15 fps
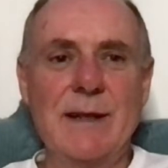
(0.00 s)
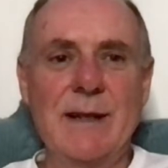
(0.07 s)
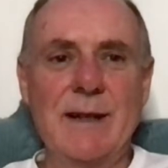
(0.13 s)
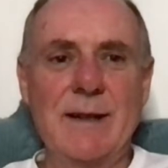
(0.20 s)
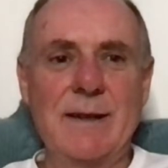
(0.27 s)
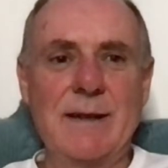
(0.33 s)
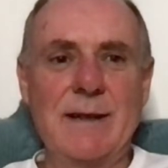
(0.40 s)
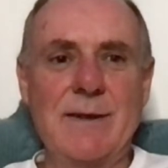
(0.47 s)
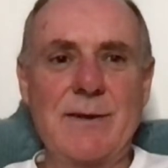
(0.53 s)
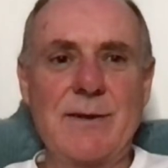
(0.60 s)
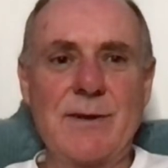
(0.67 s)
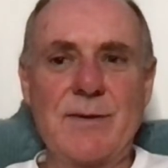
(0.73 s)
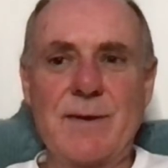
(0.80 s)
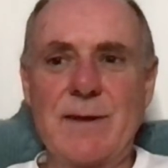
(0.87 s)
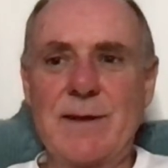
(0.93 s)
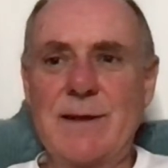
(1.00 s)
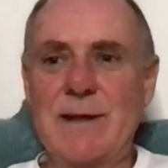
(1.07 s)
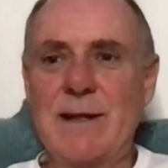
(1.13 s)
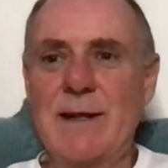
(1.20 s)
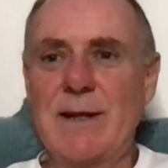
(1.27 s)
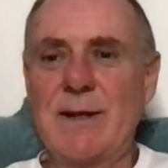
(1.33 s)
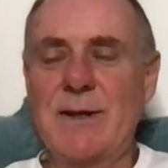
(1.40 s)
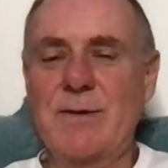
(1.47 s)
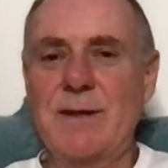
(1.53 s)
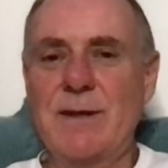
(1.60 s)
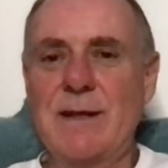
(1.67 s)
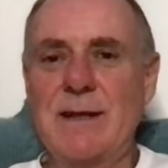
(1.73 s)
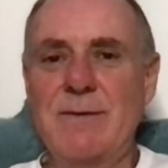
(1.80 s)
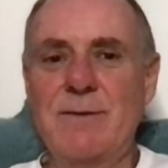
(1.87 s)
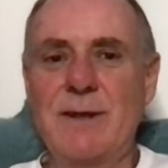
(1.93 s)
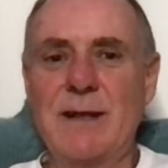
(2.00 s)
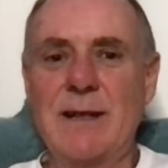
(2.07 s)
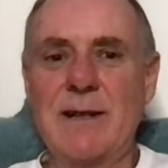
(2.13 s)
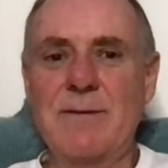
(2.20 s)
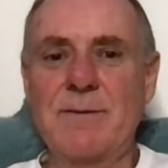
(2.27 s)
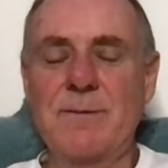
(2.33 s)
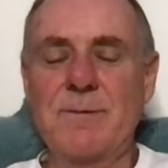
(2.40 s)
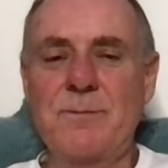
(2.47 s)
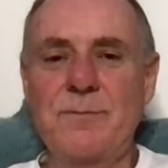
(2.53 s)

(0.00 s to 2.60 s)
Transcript: and into 2025.